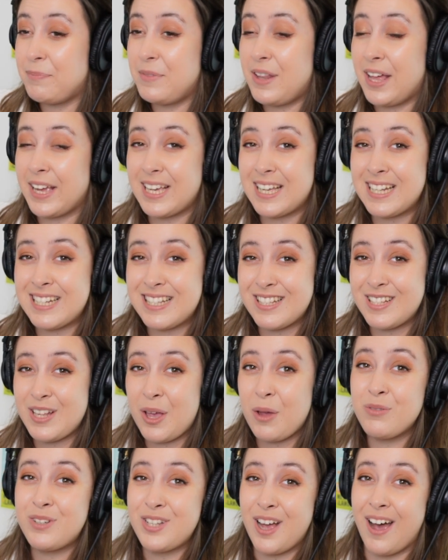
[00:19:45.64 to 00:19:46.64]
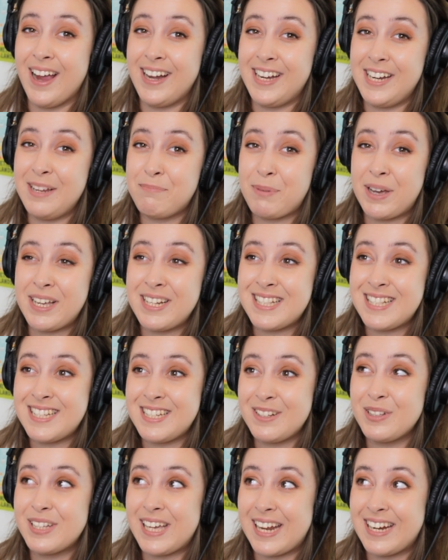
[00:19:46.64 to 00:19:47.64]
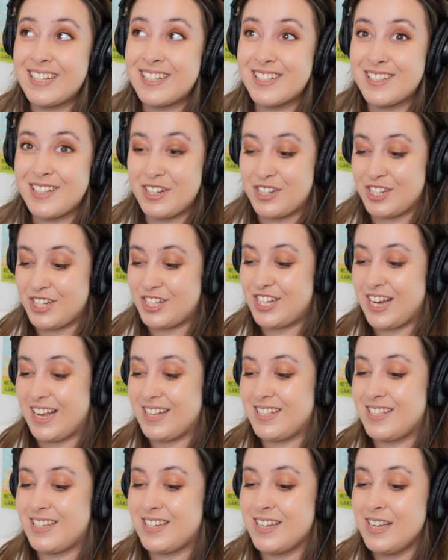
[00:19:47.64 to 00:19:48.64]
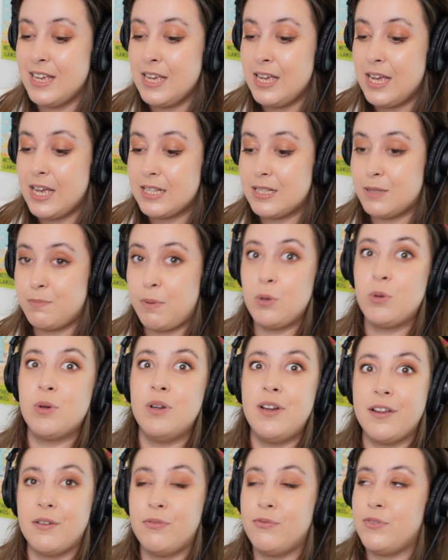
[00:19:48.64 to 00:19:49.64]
Like it's so tiny, but it's still getting such a chest spoken like